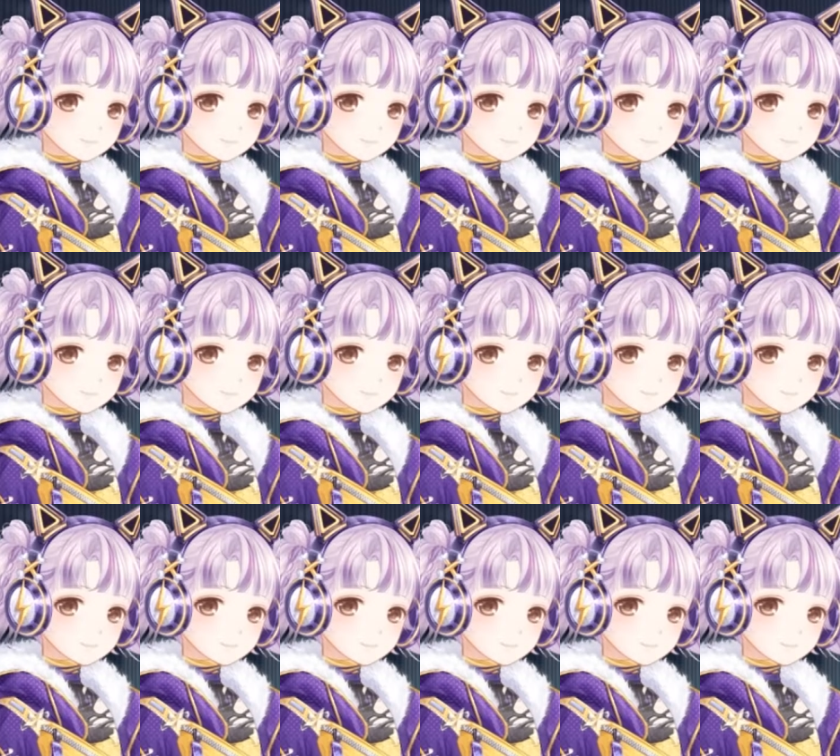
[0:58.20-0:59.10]
And where's
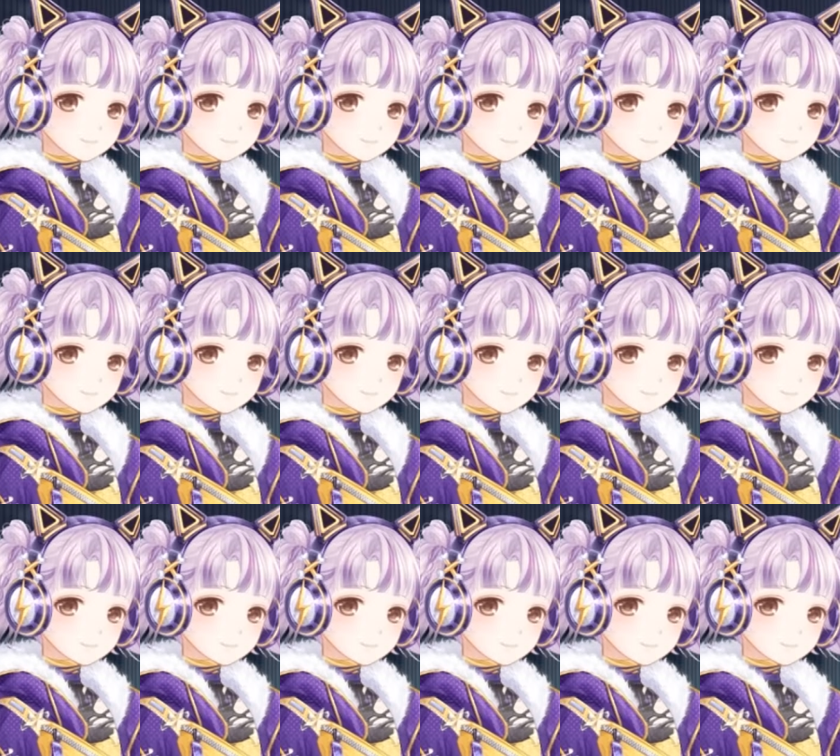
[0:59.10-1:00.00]
the other set of
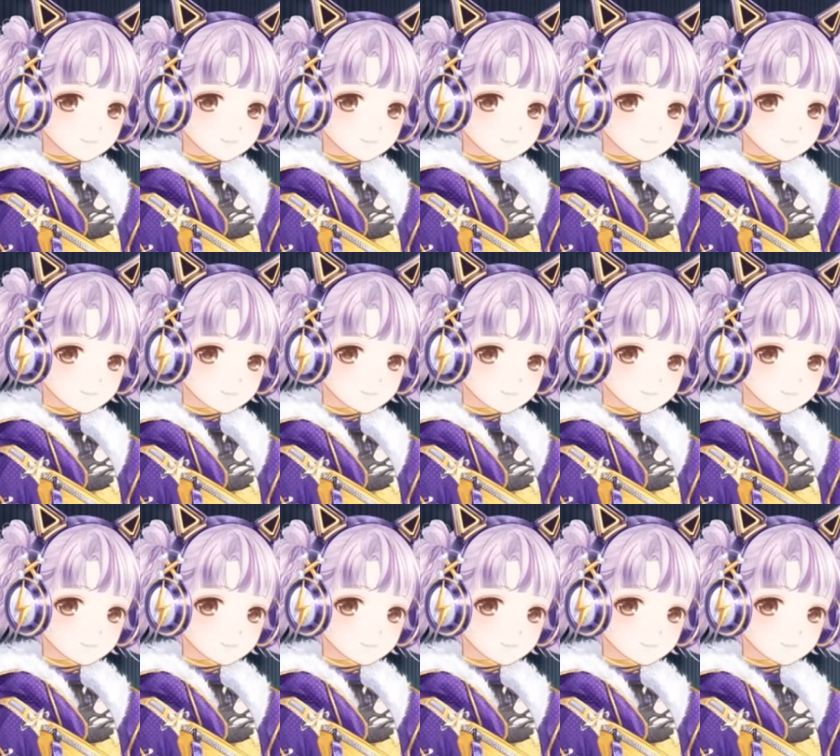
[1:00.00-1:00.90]
kitties? Oh, there
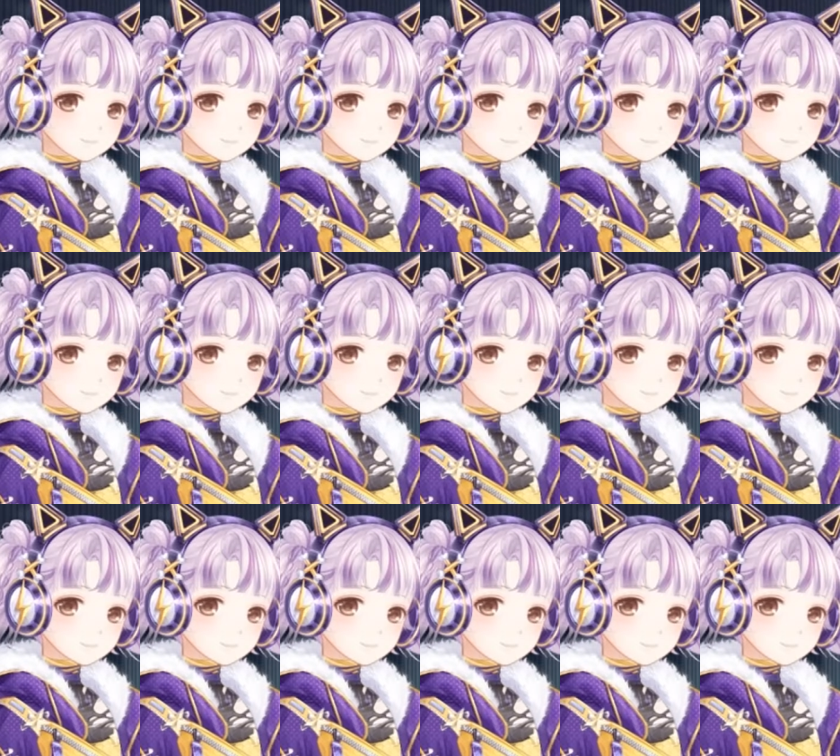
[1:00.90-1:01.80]
they are.
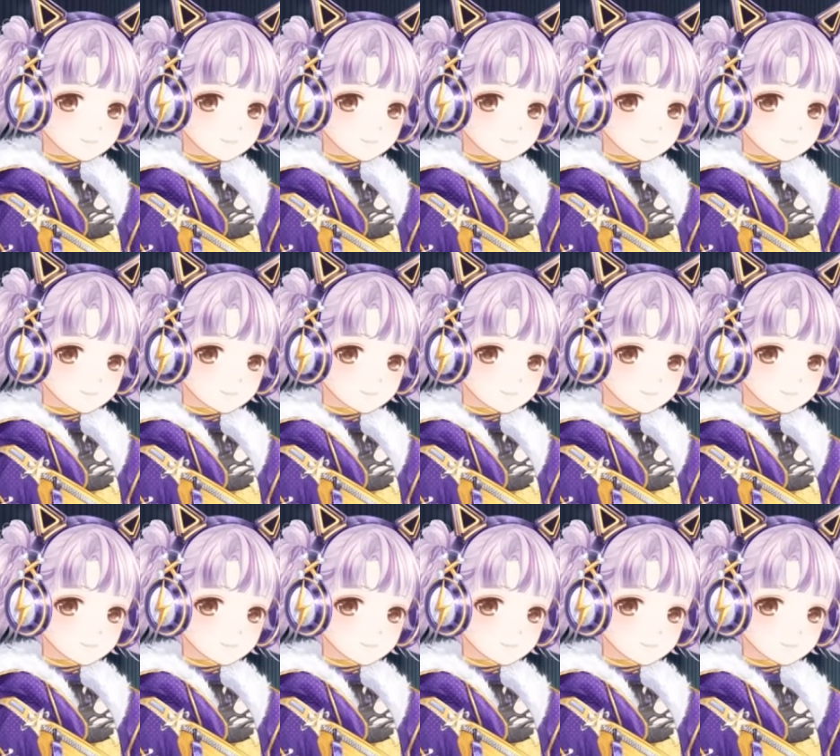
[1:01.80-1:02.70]
And then
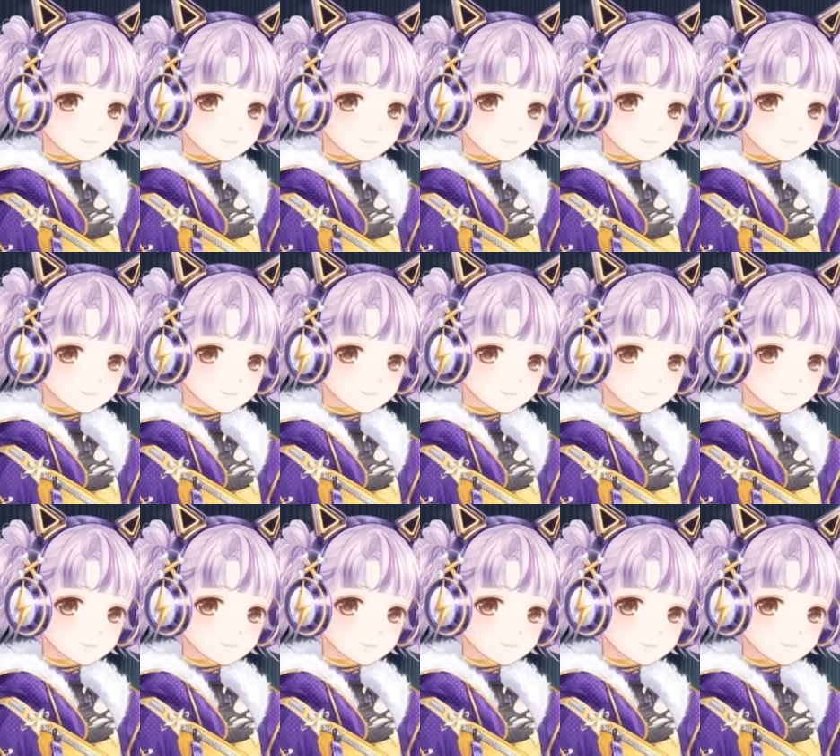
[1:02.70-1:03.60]
the lion's like
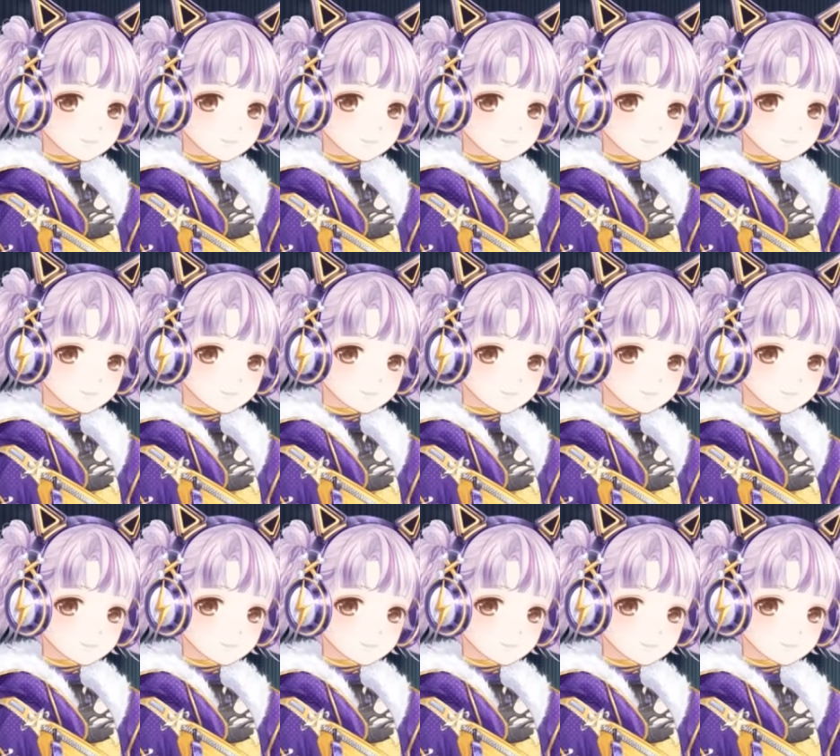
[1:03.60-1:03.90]
floating